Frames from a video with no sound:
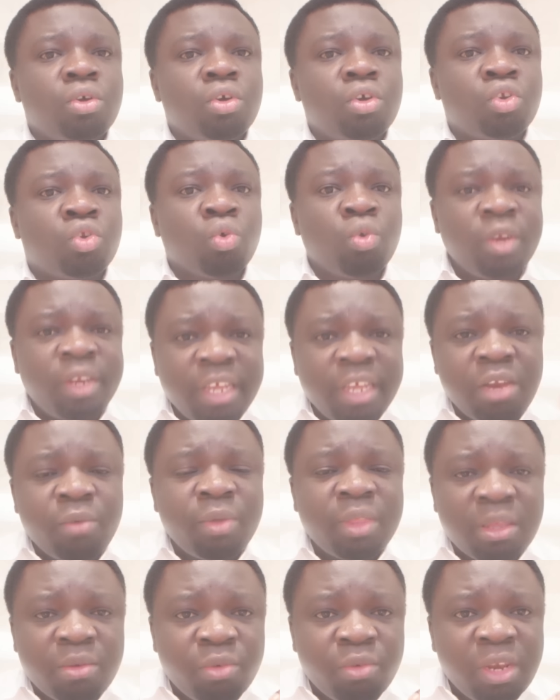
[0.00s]
to deal
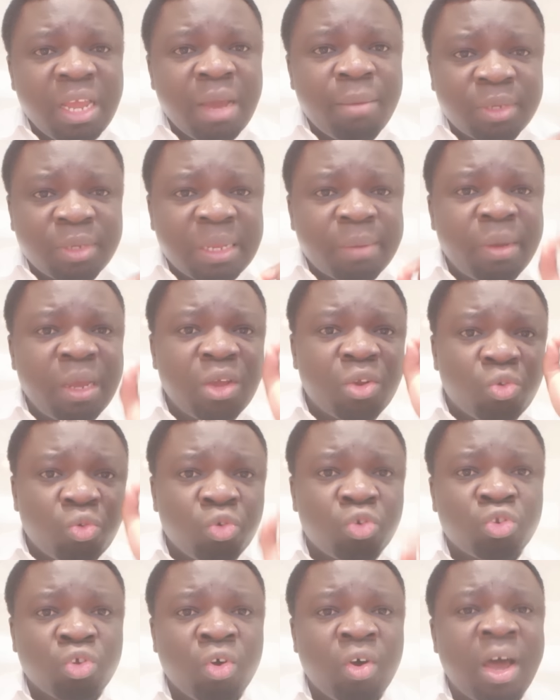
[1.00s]
with the William Samoei
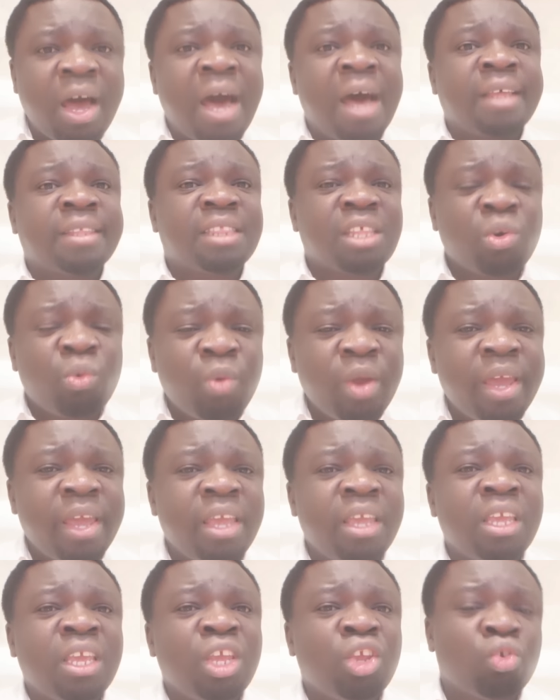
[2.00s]
Ruto as the
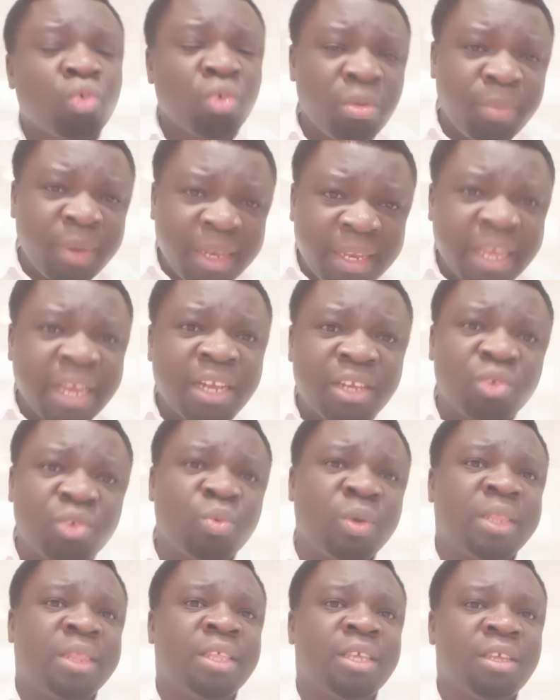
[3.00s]
way he should be dealt
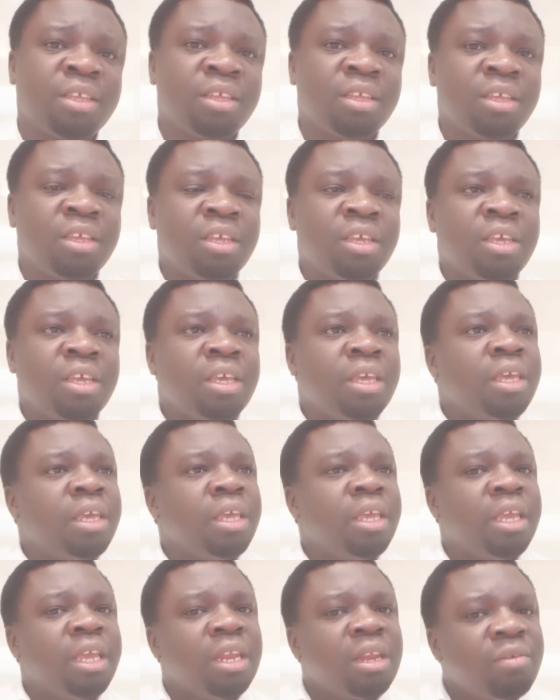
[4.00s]
with.
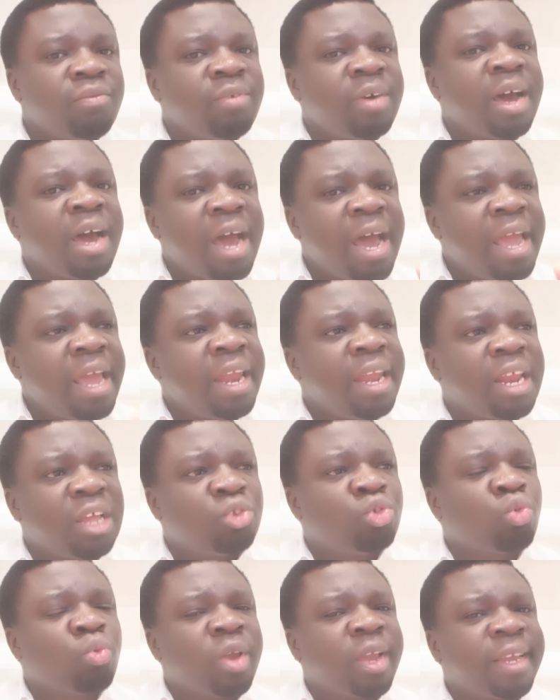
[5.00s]
Inafaa aenda
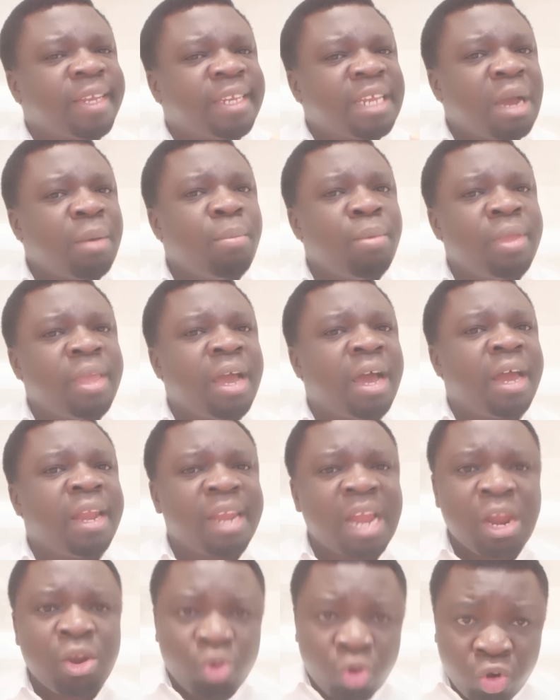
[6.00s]
achukue kitabu ya
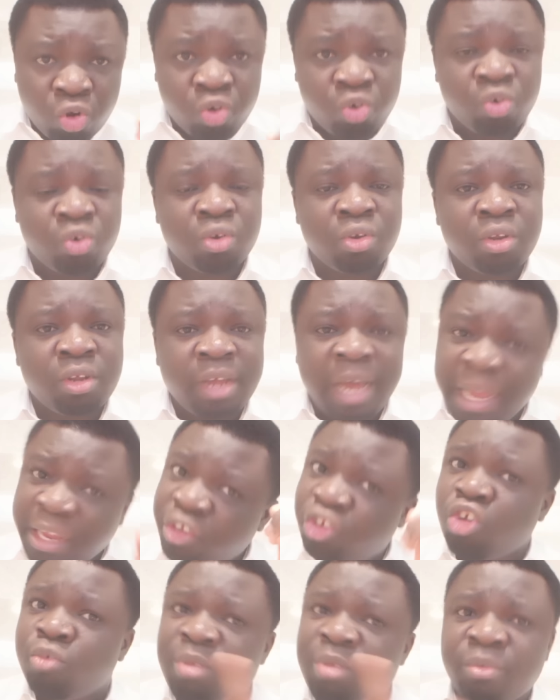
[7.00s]
Nanoko
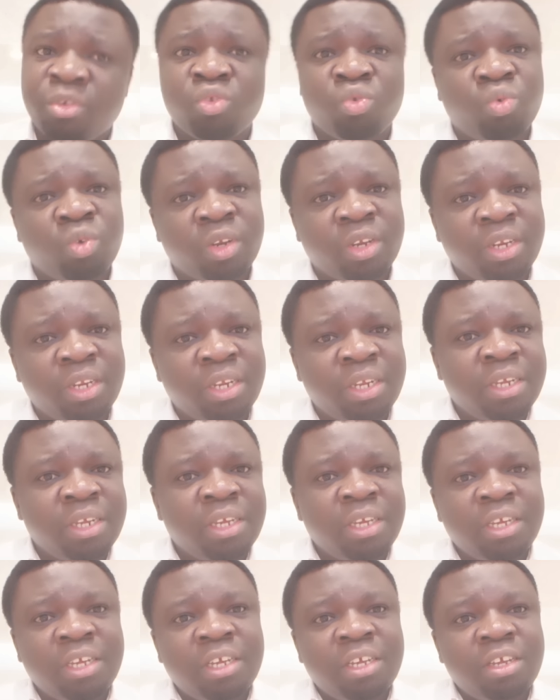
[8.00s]
aisome vizuri.
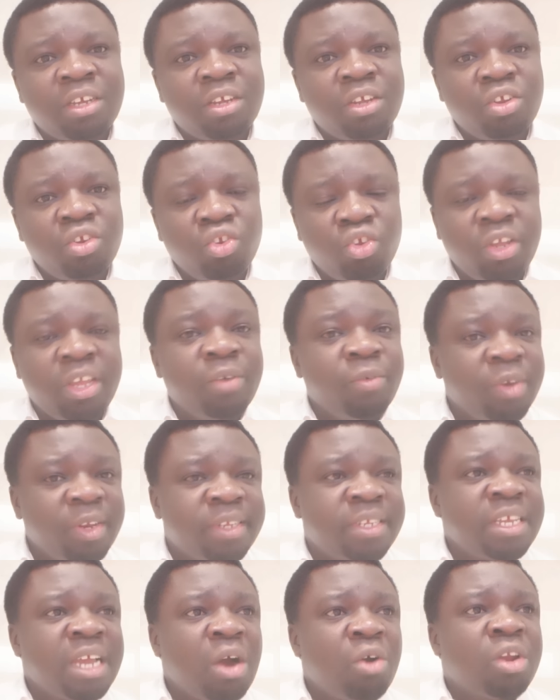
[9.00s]
He will
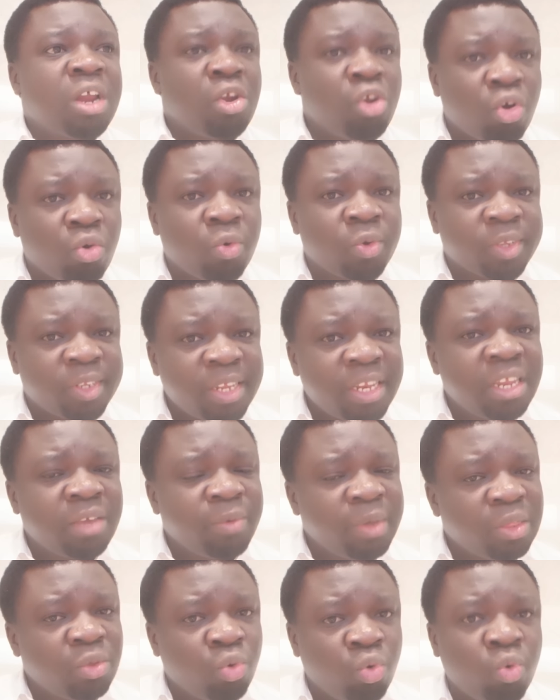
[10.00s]
see how Nanoko was dealing
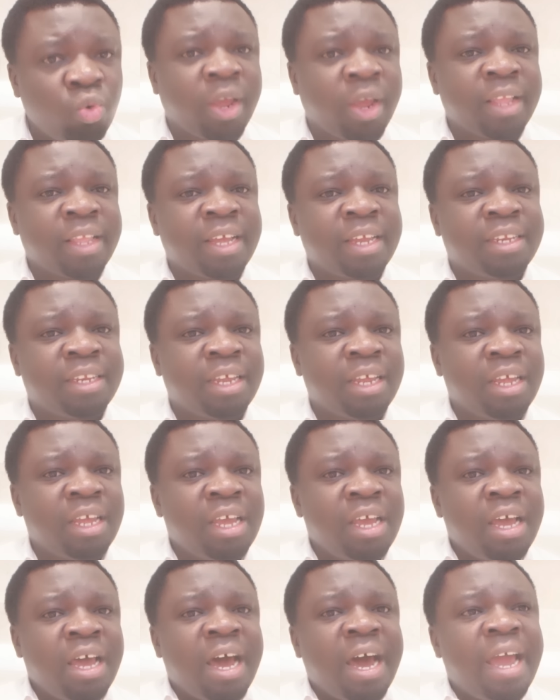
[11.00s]
with Uhuru Kenyatta.
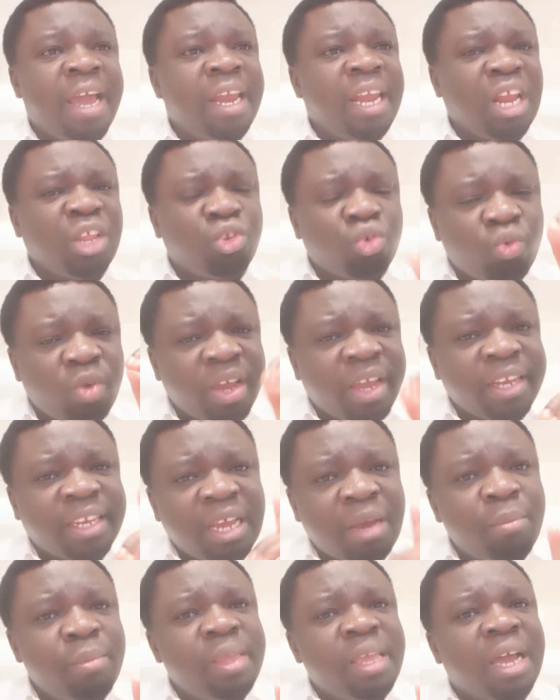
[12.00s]
Aenda achukue
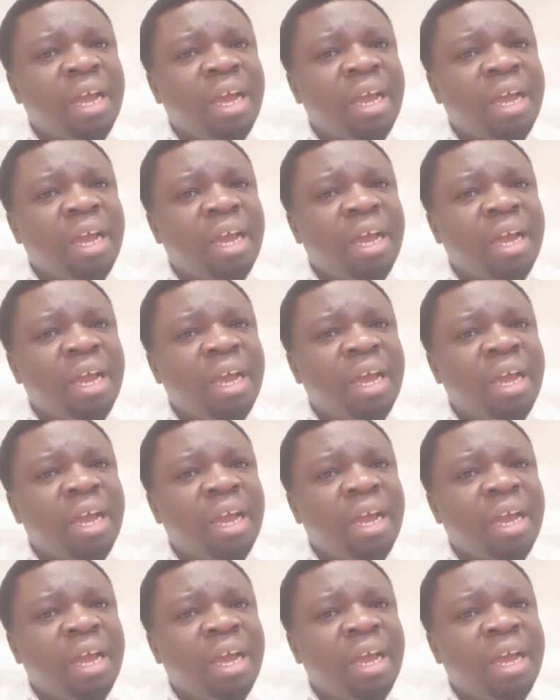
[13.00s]
kitabu